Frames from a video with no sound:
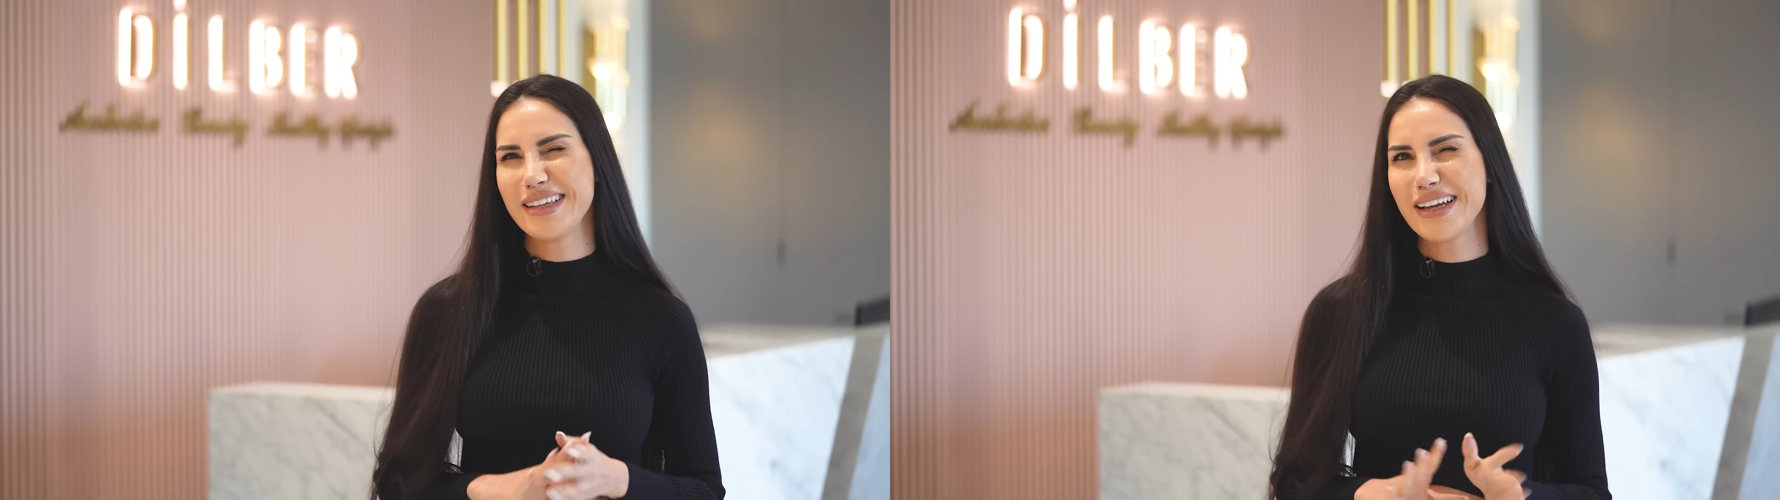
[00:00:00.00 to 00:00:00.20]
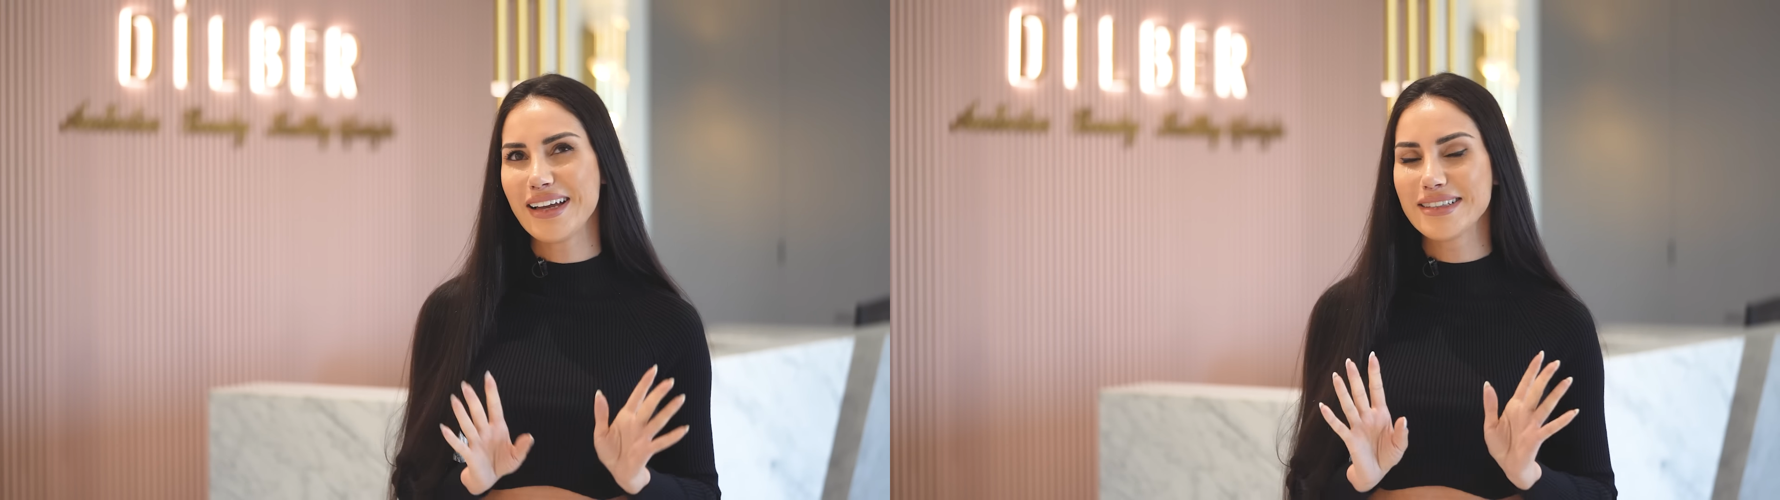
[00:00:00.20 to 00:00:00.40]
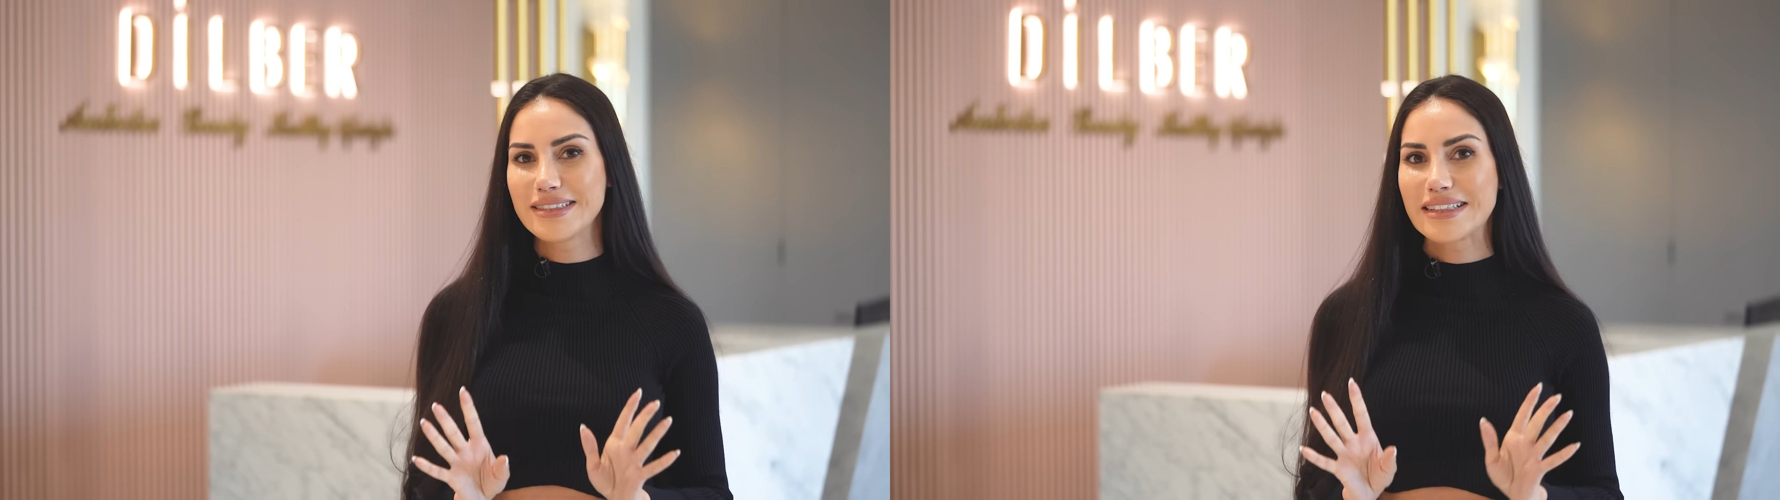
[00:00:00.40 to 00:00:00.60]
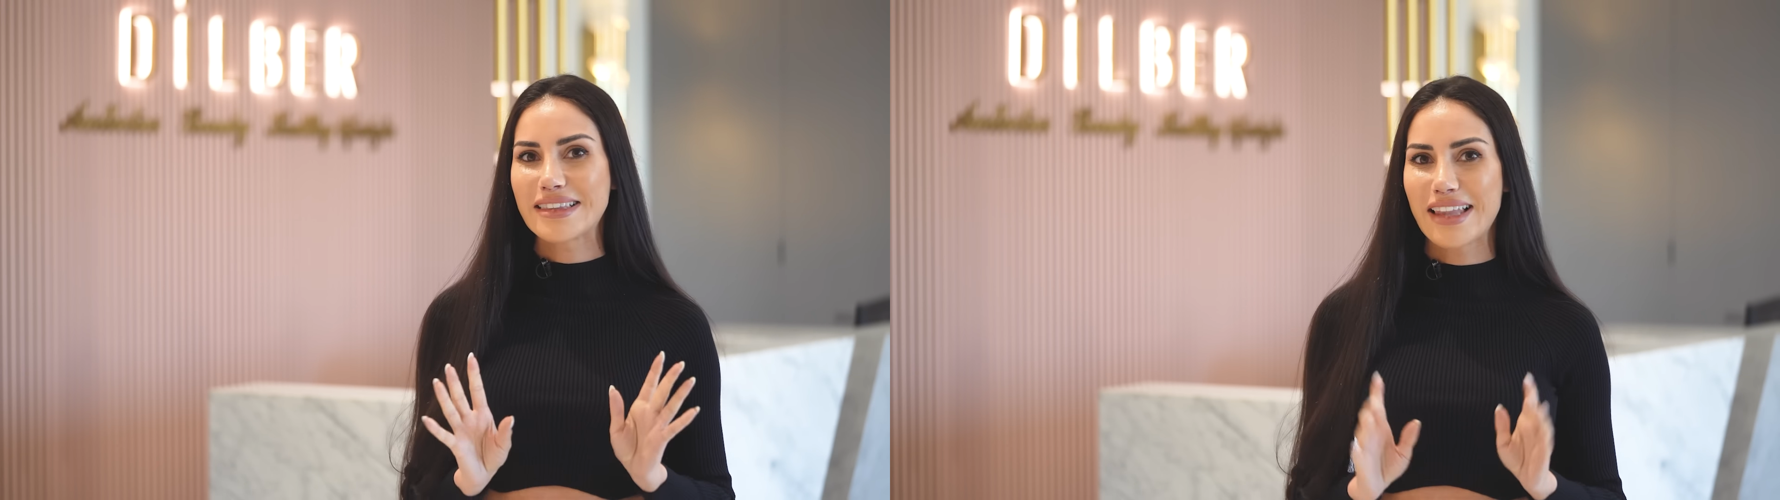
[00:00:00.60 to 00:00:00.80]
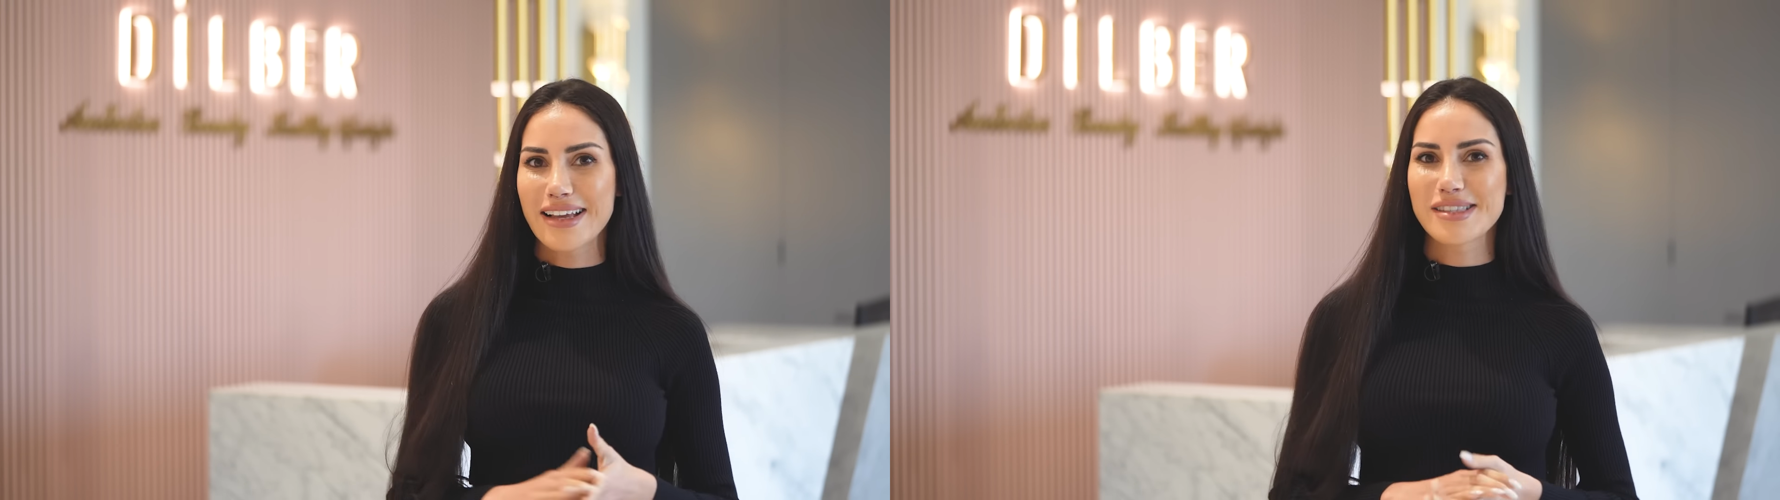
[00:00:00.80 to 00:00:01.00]
I
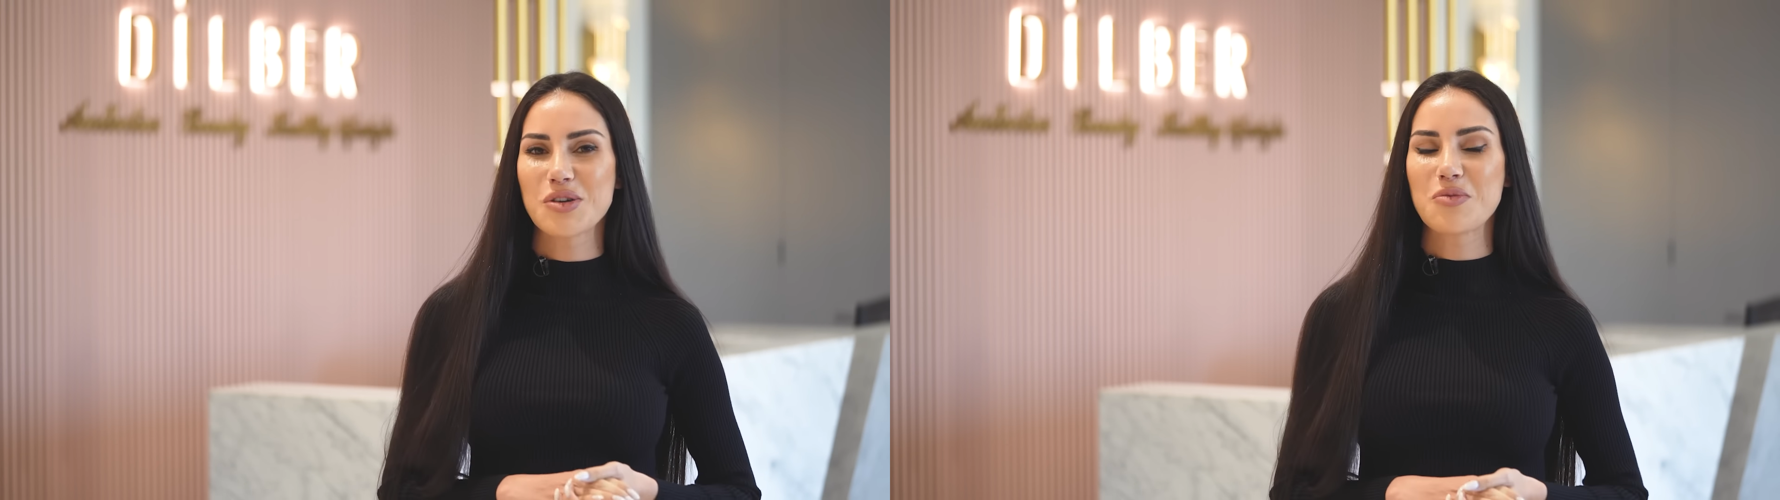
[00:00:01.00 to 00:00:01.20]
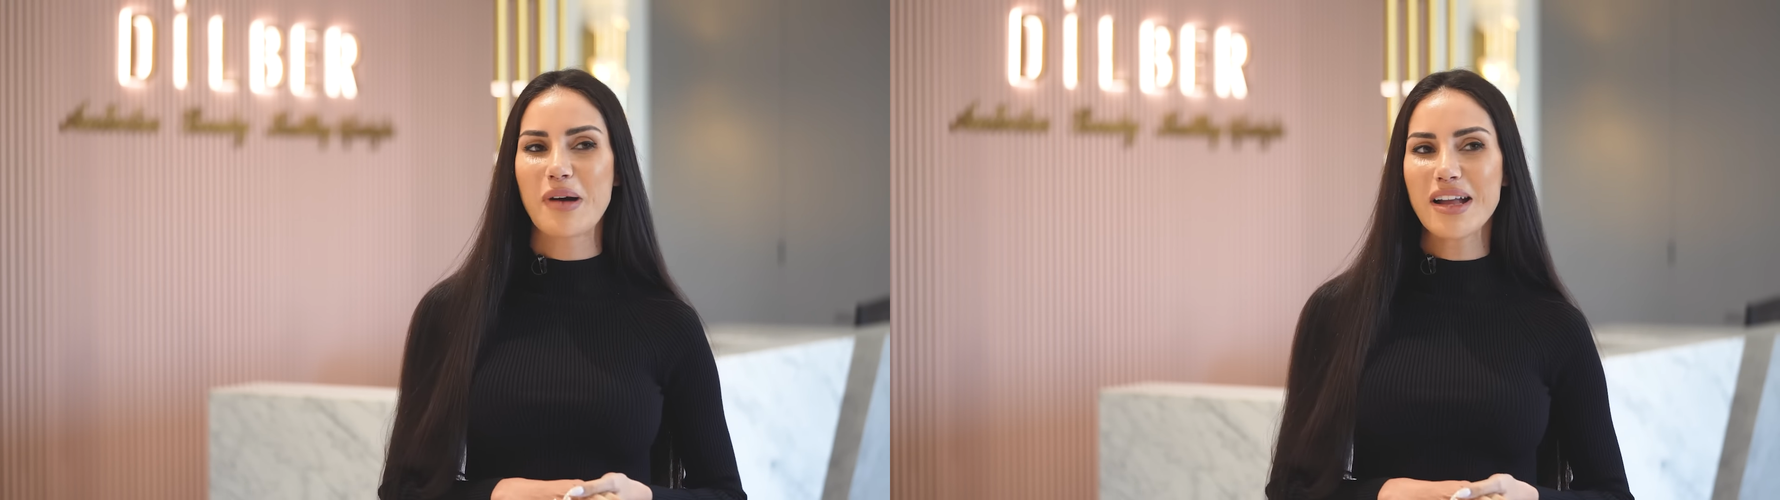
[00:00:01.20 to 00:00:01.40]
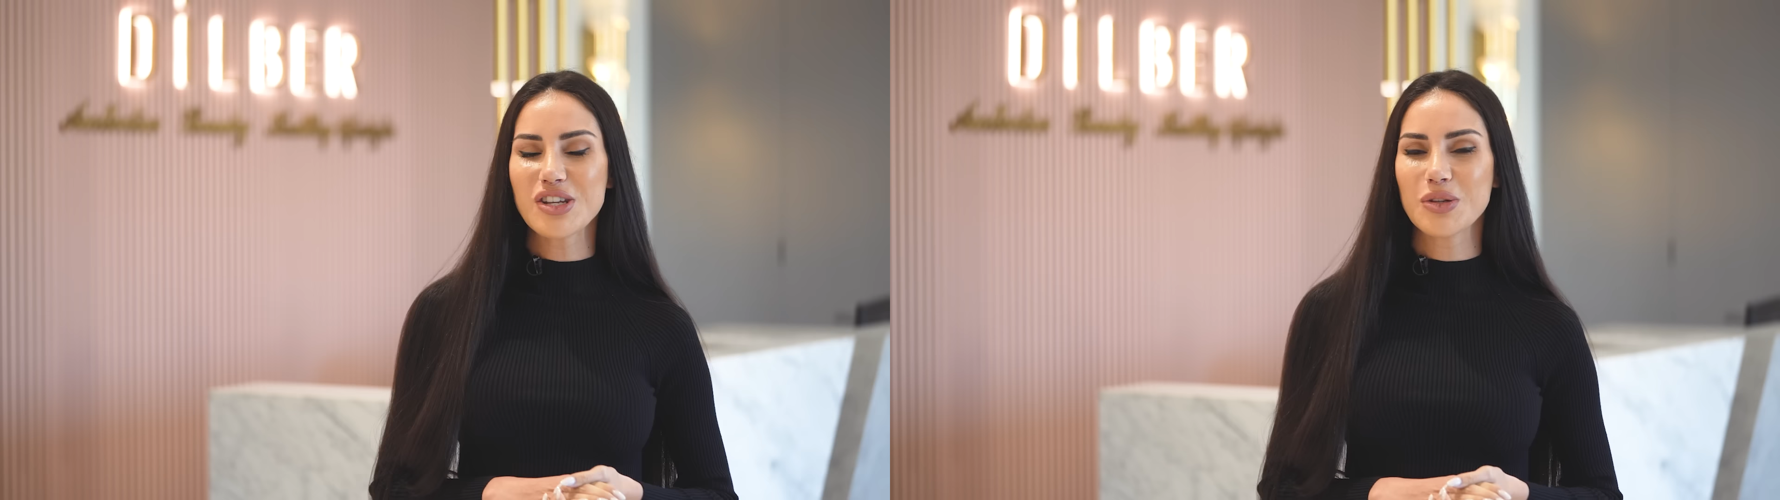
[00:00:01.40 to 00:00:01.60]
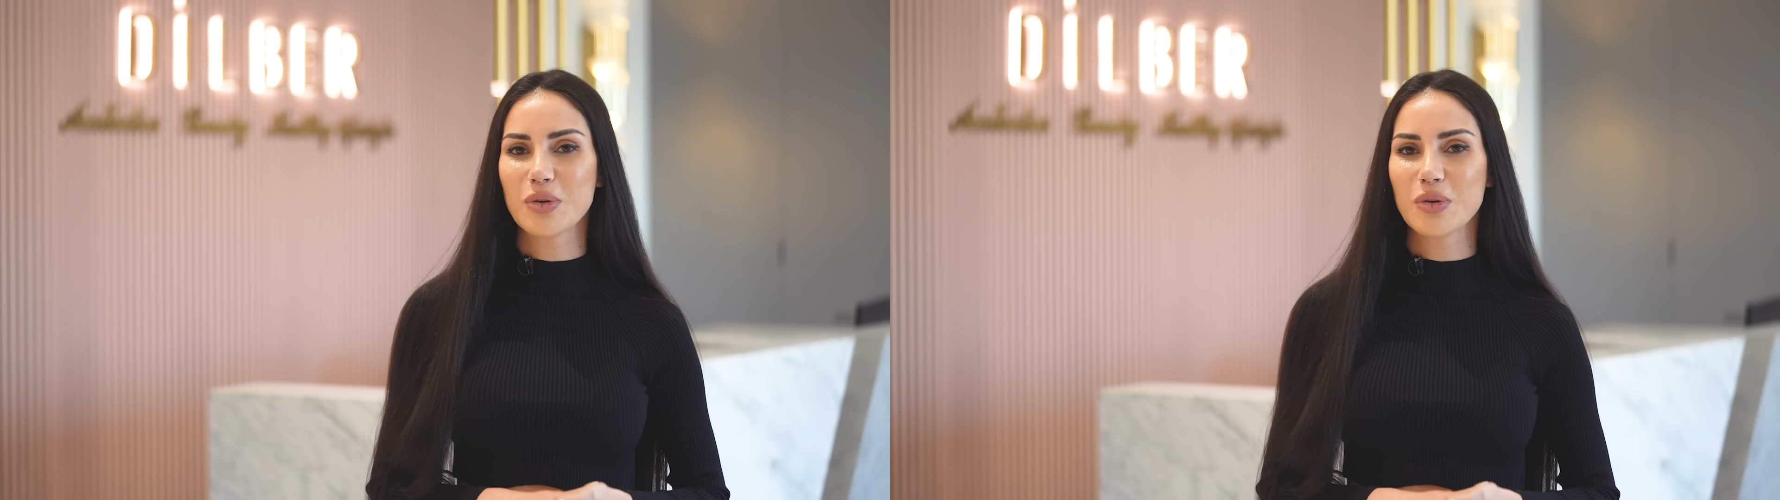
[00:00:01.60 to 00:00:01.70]
didn't like so much.